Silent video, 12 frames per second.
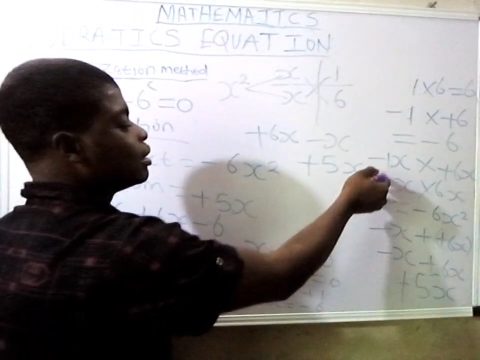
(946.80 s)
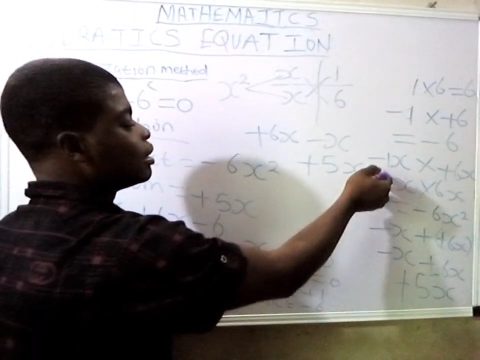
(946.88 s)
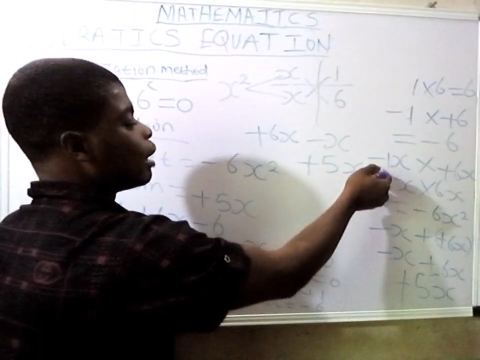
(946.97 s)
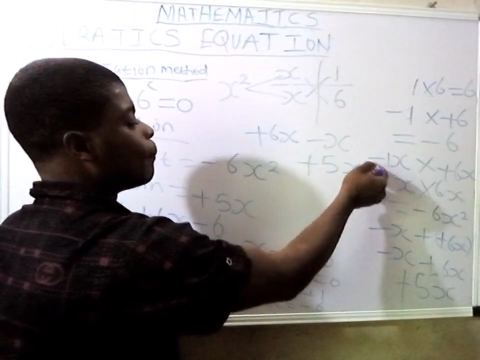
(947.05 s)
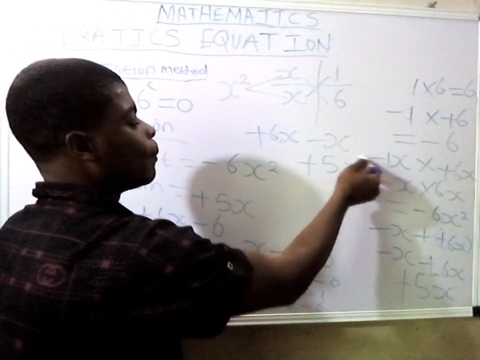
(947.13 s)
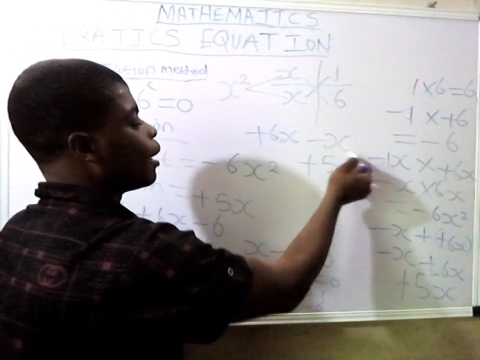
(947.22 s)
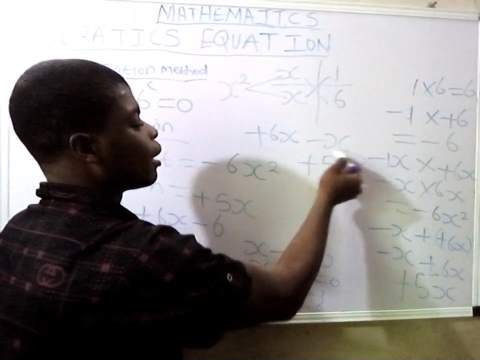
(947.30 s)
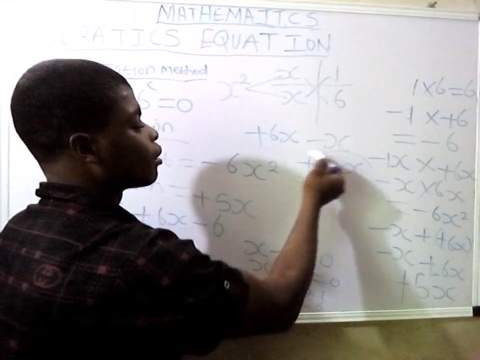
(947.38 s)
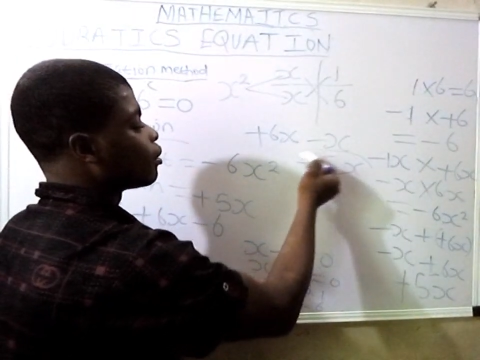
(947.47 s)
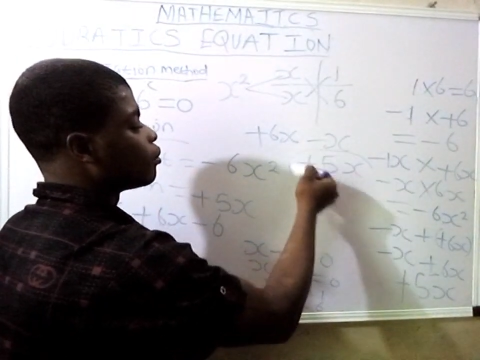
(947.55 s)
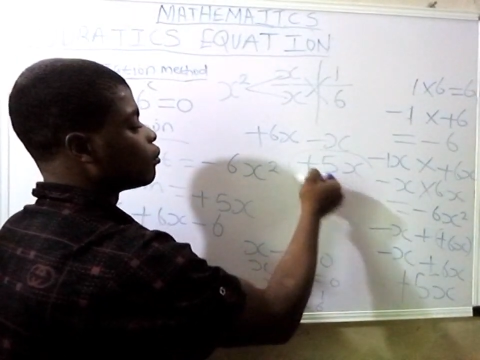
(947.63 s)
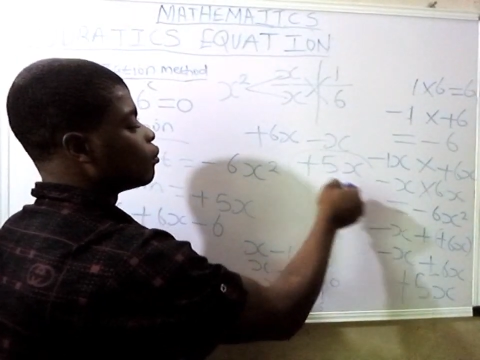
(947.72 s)
answer
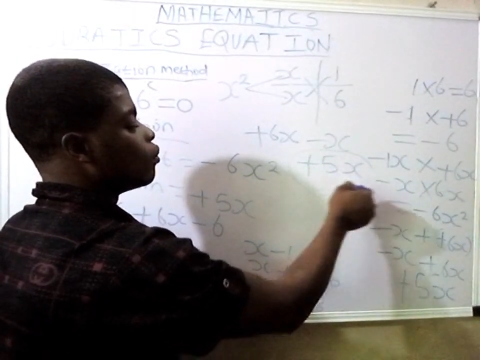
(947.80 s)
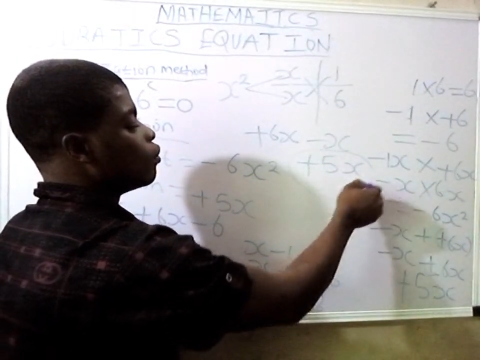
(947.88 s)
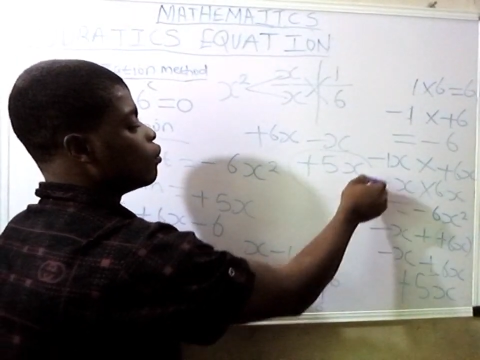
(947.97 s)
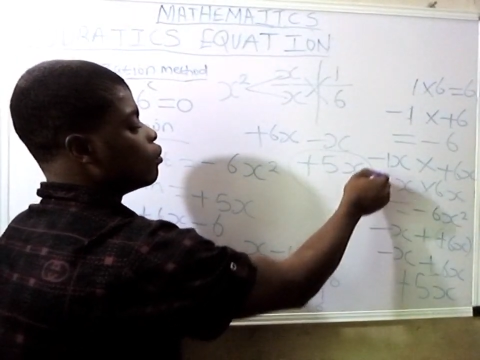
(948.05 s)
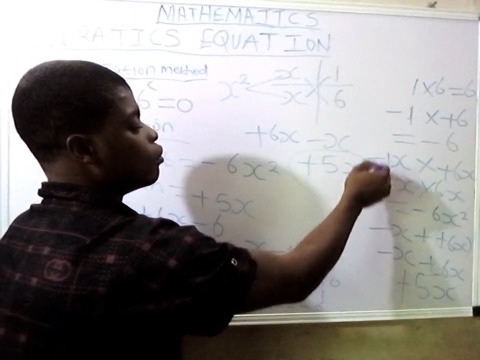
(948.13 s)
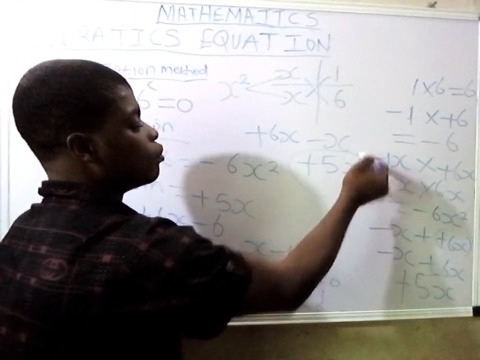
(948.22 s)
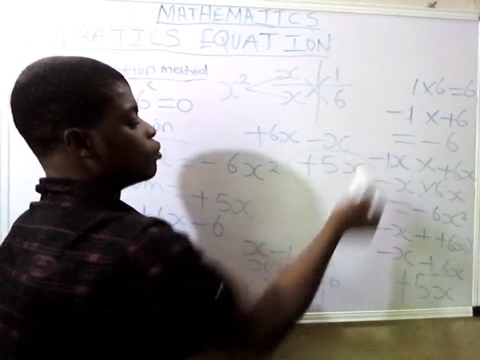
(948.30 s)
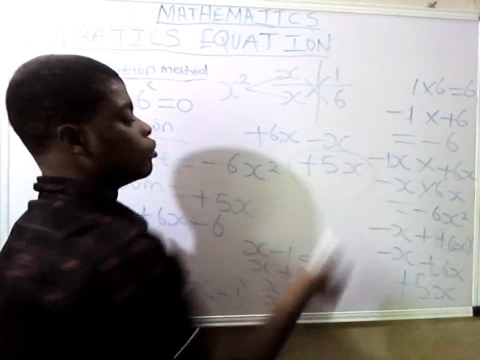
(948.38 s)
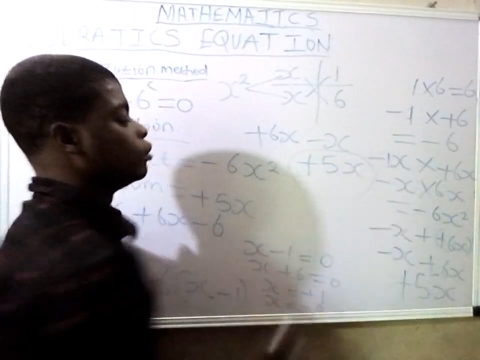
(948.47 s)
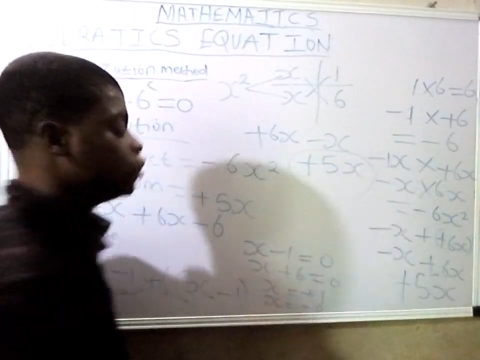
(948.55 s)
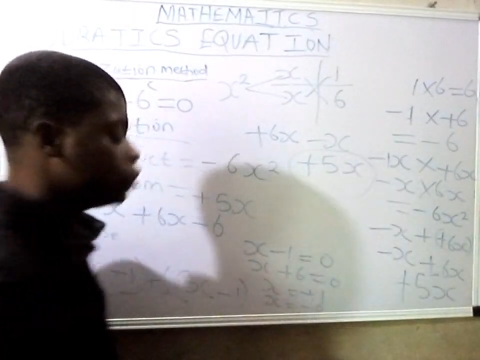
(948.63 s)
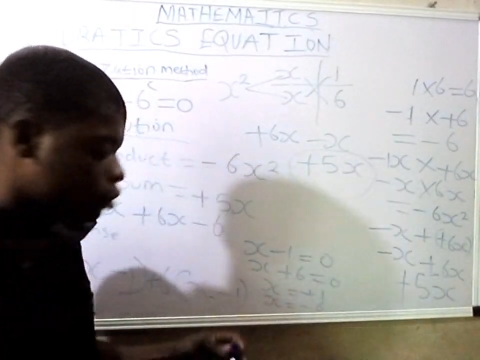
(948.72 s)
back.
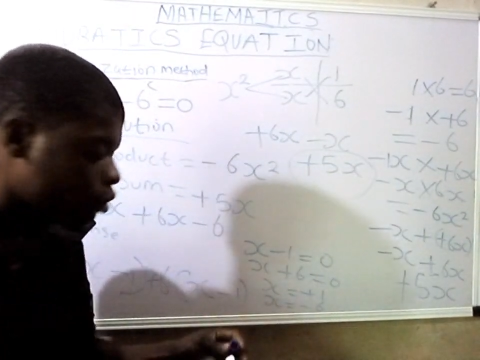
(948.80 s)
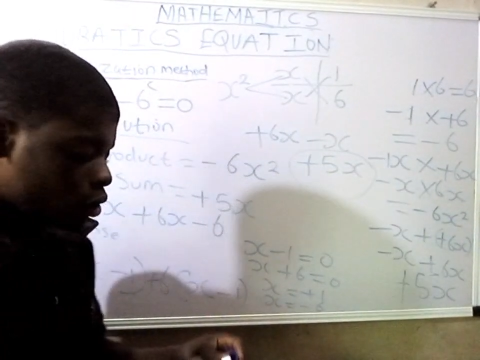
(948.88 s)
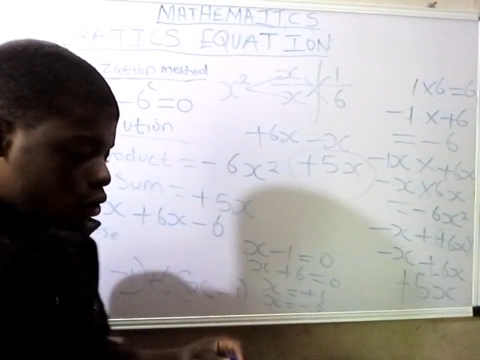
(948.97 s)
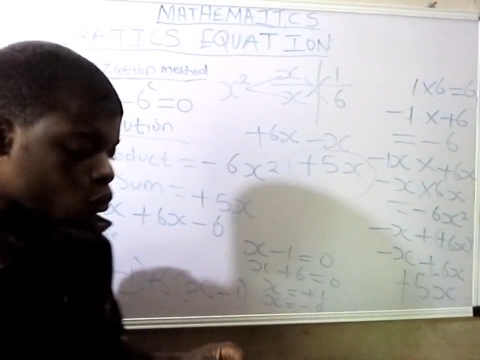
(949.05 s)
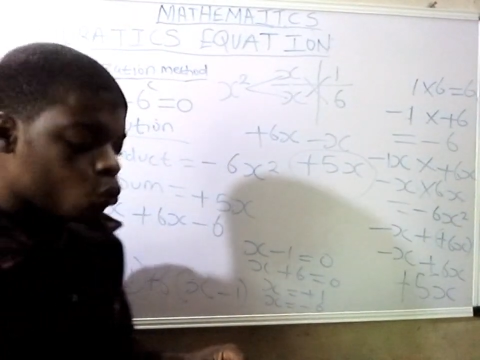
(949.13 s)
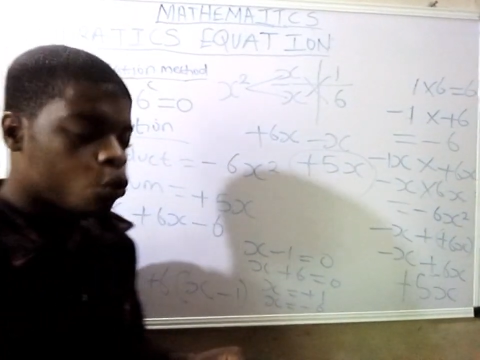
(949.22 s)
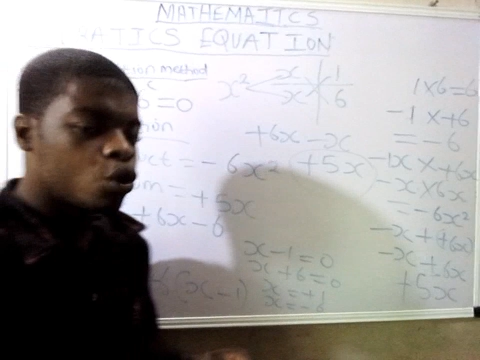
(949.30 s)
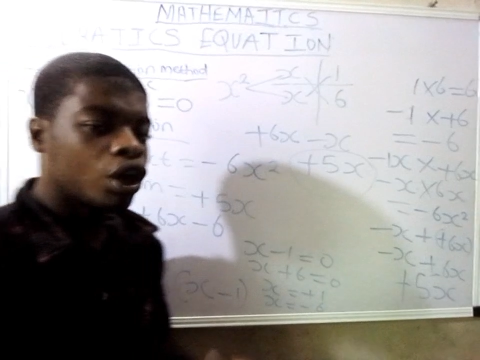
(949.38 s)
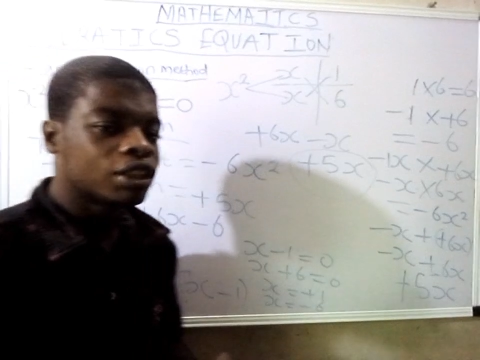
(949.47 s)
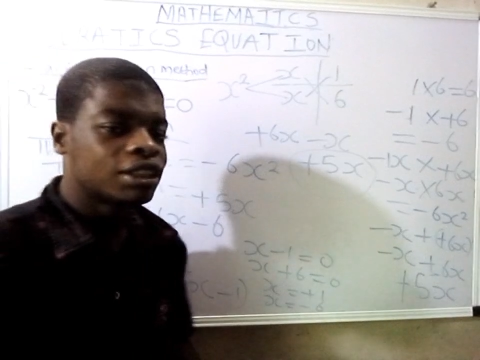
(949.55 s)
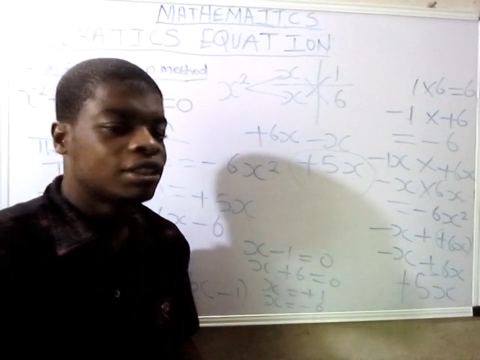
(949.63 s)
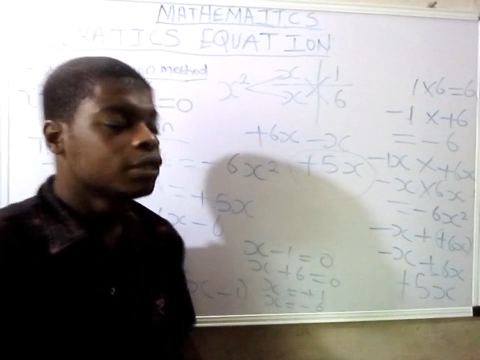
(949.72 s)
We
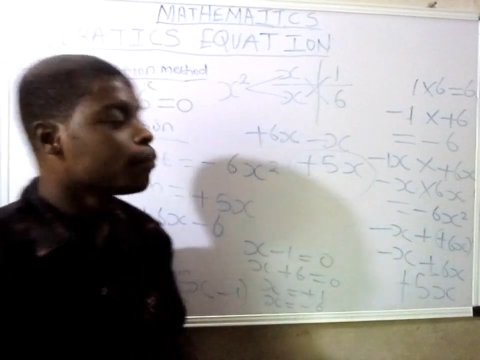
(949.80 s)
got